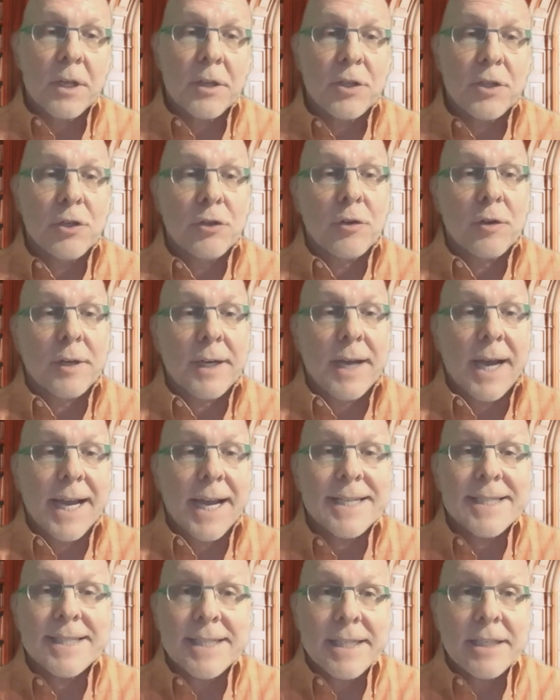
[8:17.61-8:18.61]
your
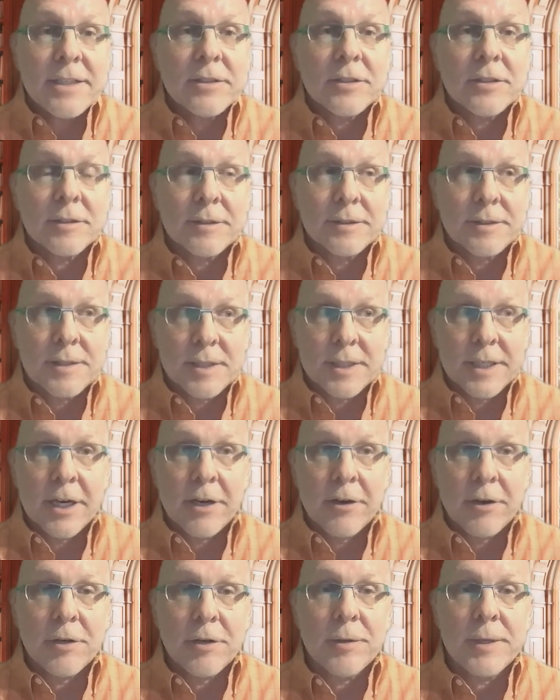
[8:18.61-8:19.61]
ideal
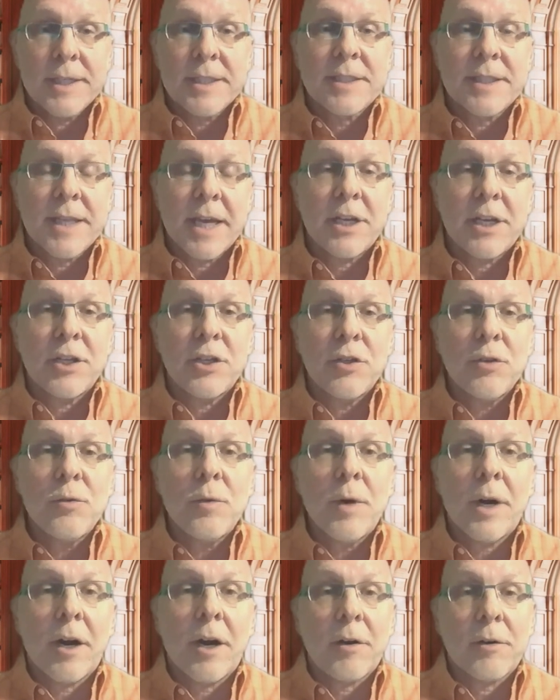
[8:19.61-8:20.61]
scenario is that
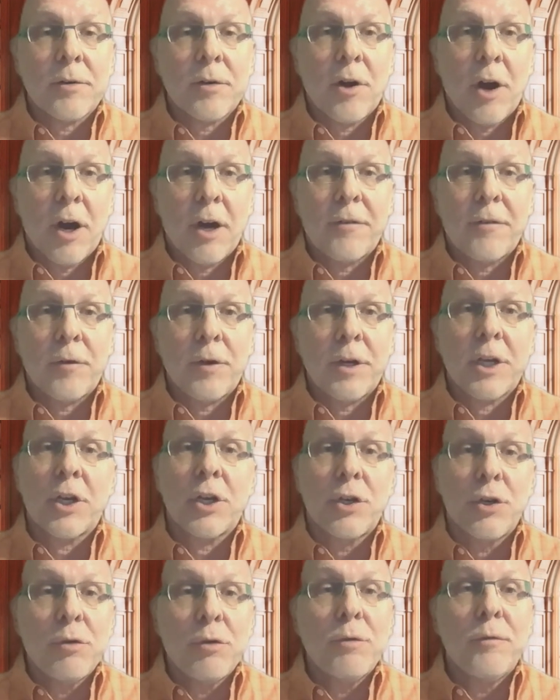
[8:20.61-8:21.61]
you are offering
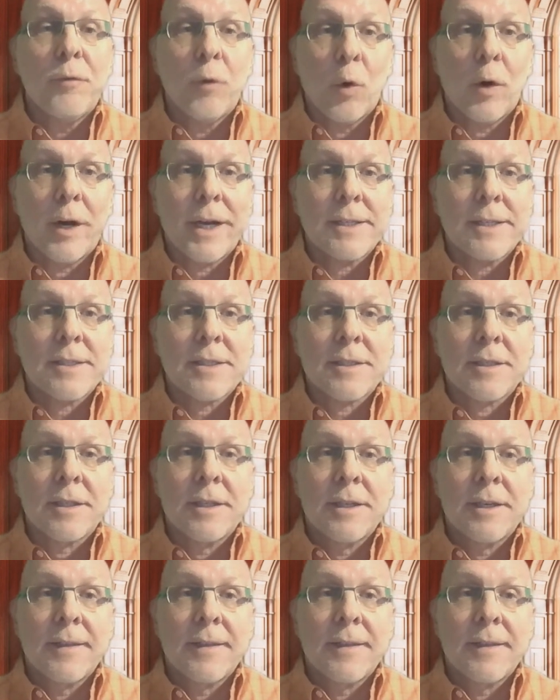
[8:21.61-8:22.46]
a new voice